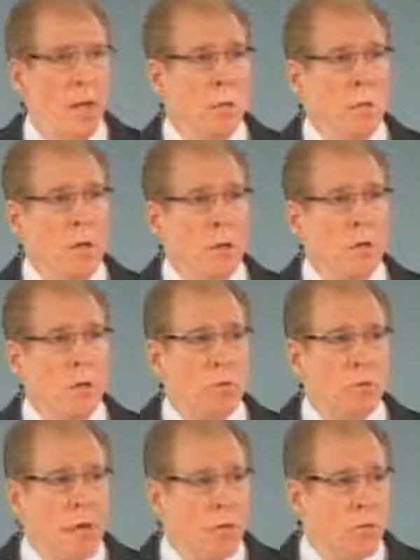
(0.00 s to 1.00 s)
Because this
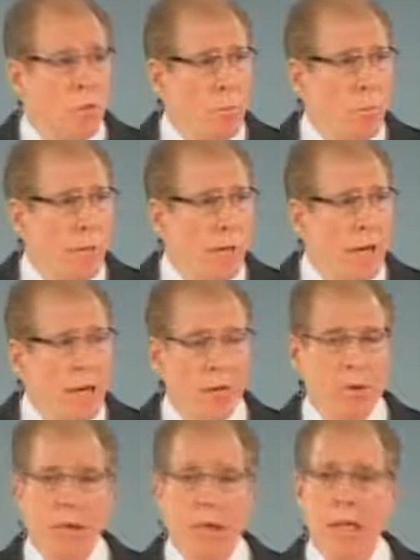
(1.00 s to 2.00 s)
pastor pointed
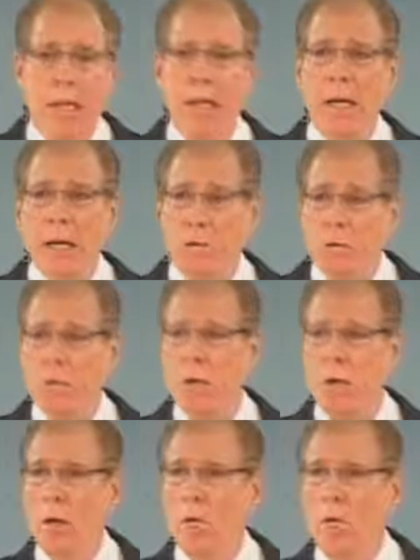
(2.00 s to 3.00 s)
out that he has
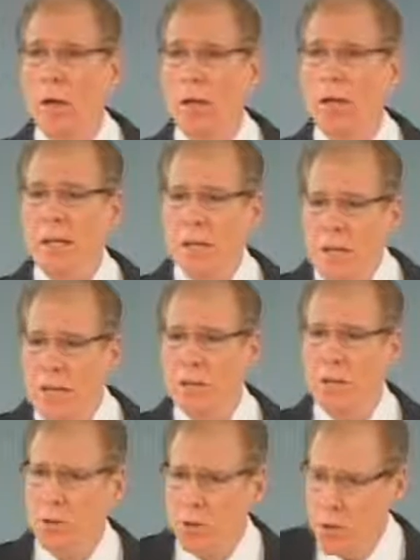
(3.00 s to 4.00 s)
found it
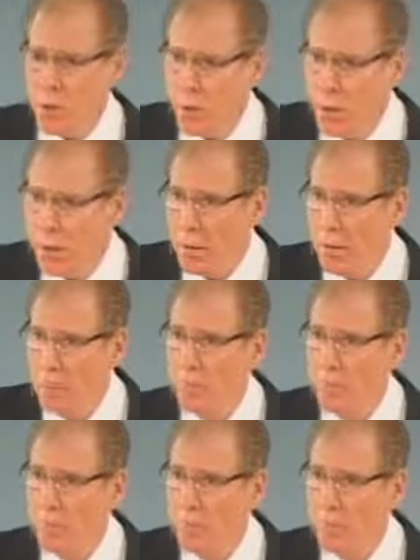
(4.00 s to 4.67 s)
necessary,